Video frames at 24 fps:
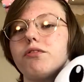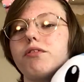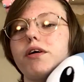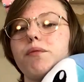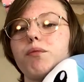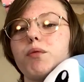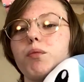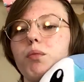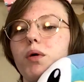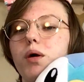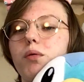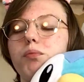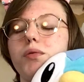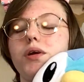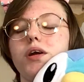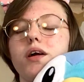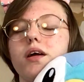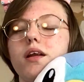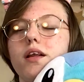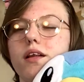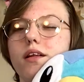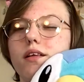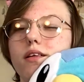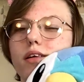So you wrap them
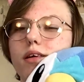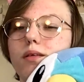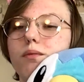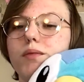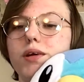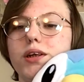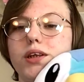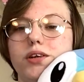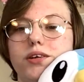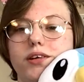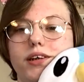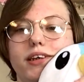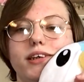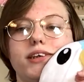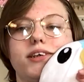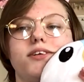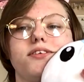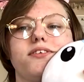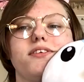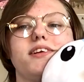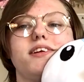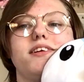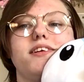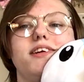up, you cuddle them, and you
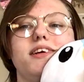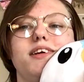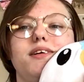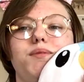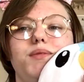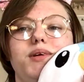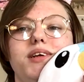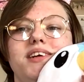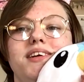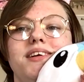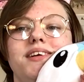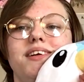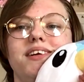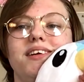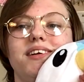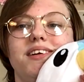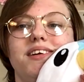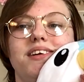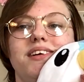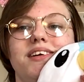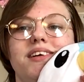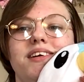like stroke their tummy,